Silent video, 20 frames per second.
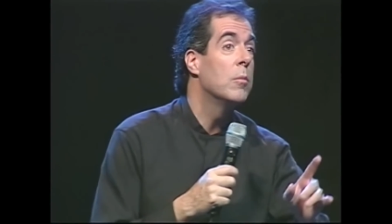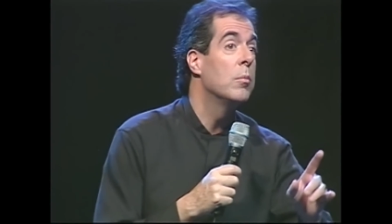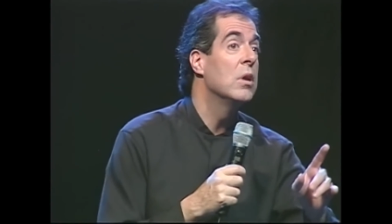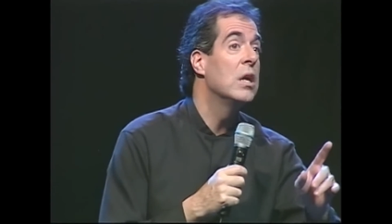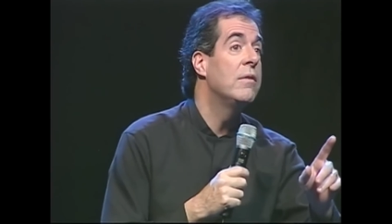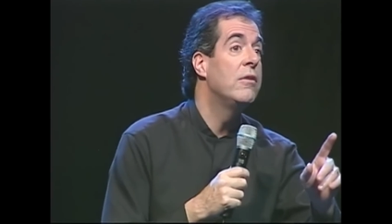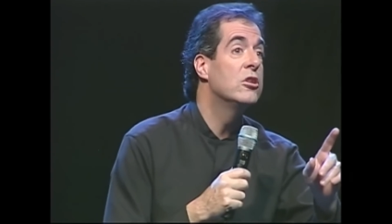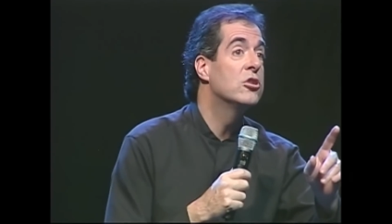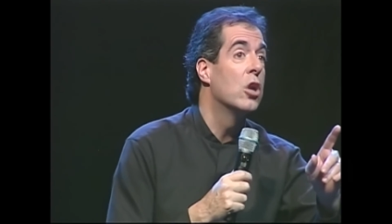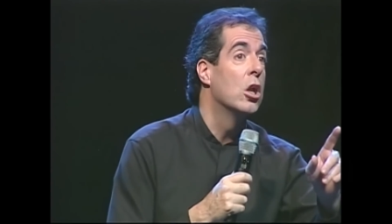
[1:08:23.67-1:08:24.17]
going to
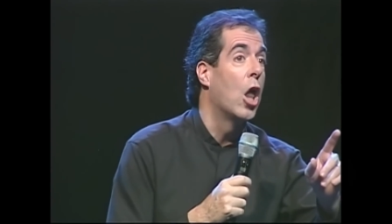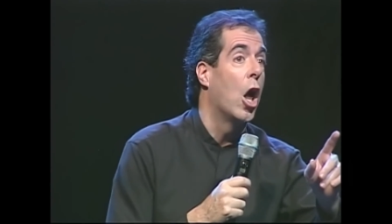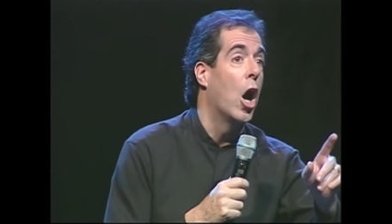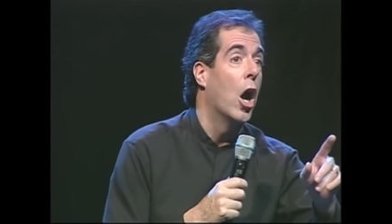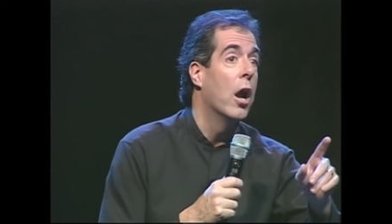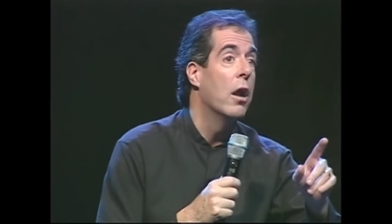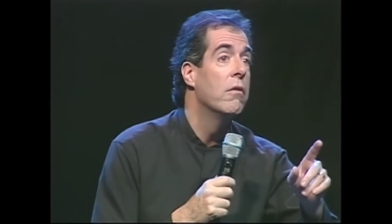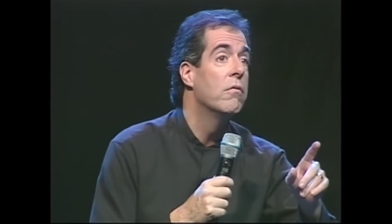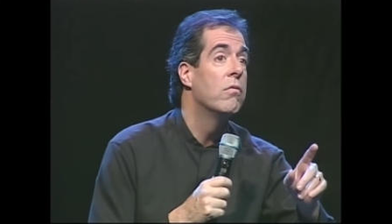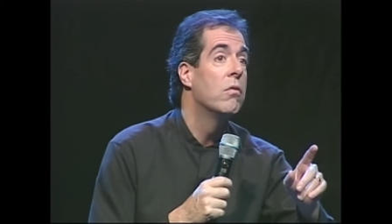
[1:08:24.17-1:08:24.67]
believe he's
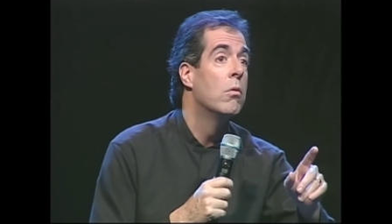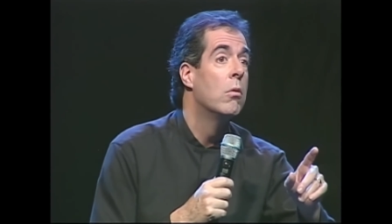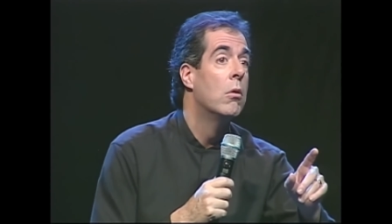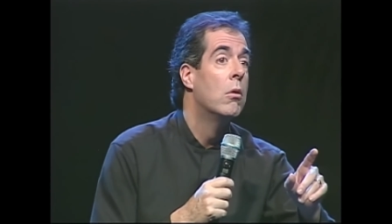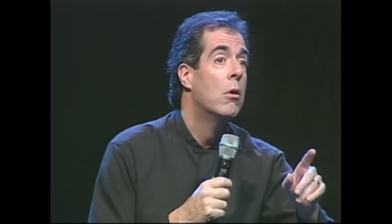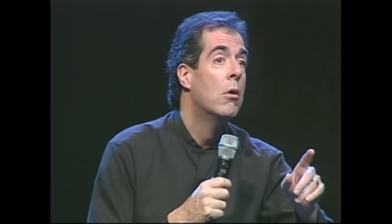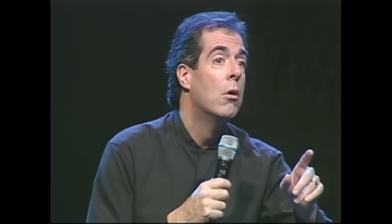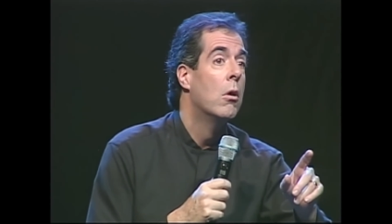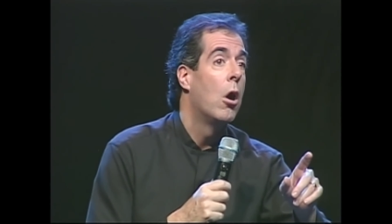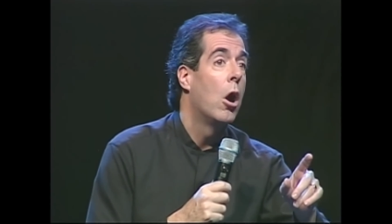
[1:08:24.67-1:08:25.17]
alive.
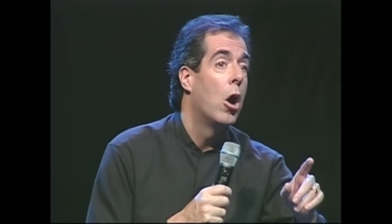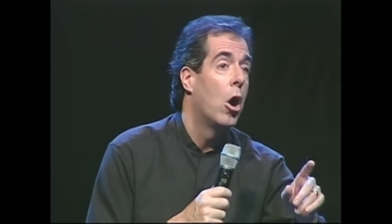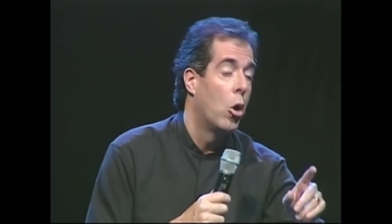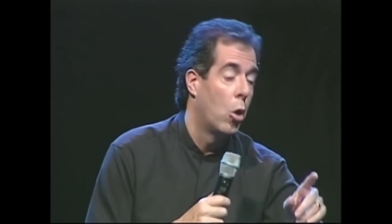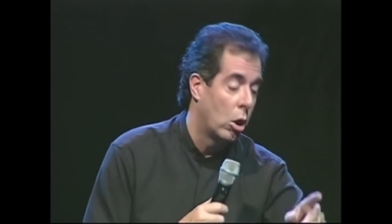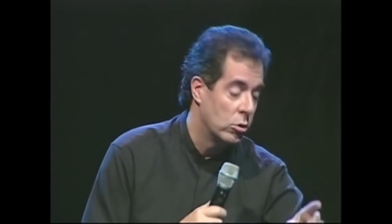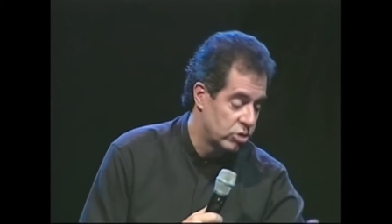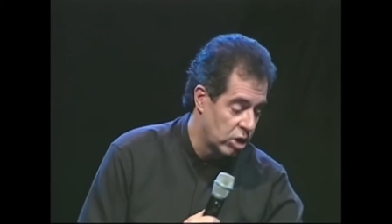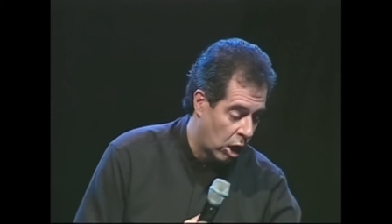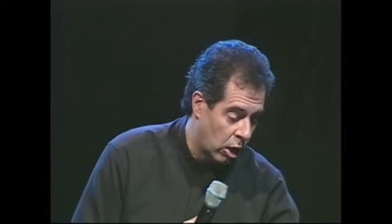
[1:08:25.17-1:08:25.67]

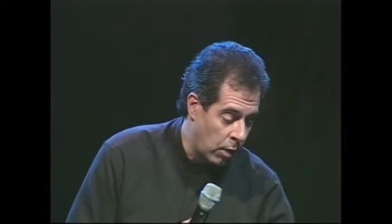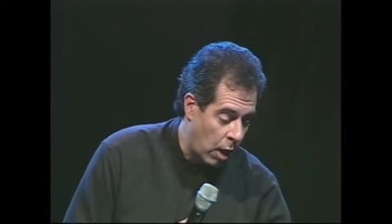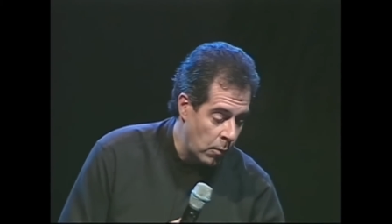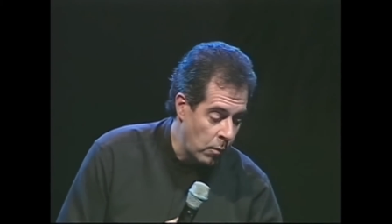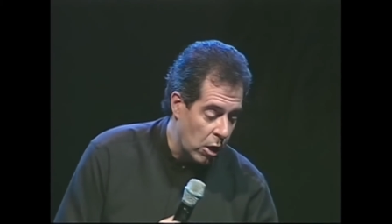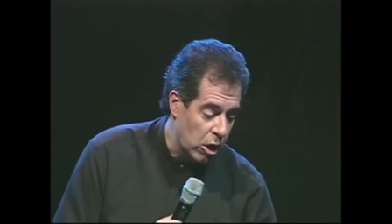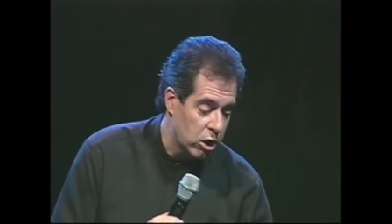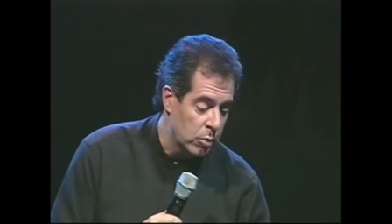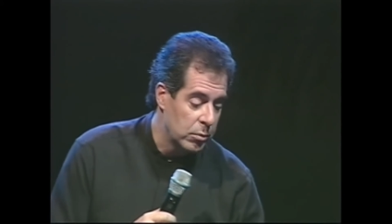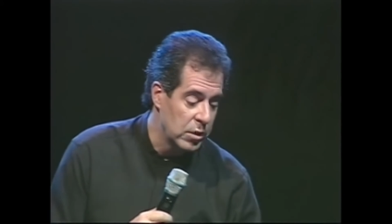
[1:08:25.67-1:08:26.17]
Oh, oh I,
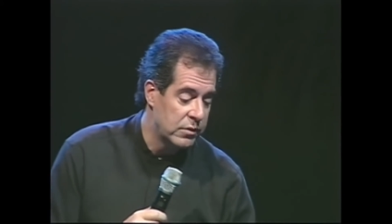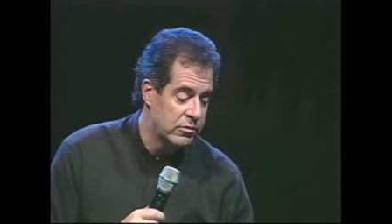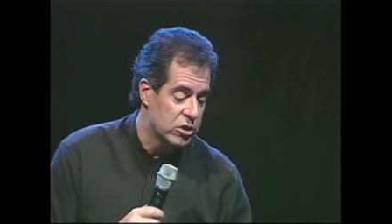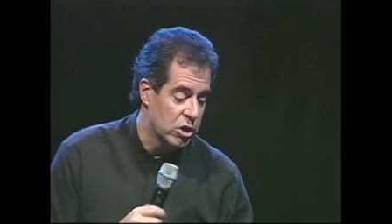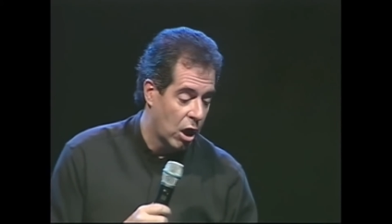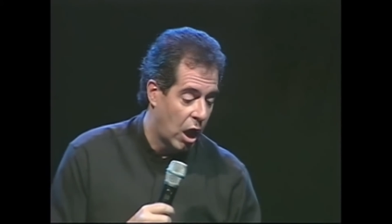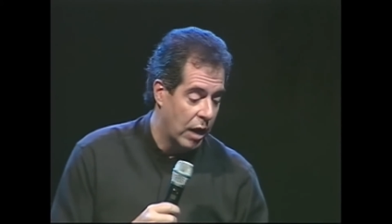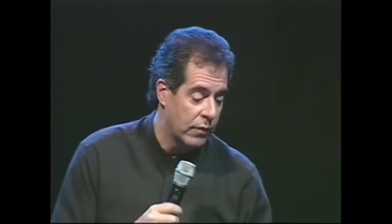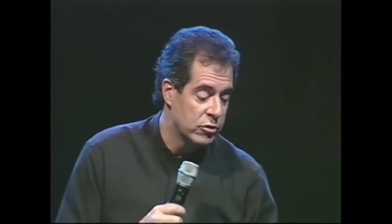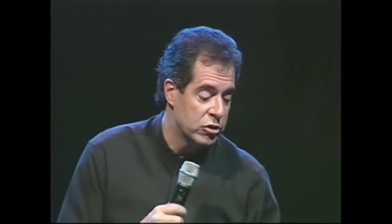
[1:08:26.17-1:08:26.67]
am not going to believe
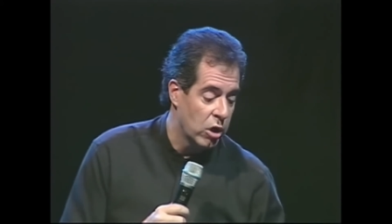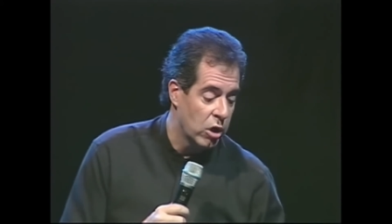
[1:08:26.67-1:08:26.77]
he's alive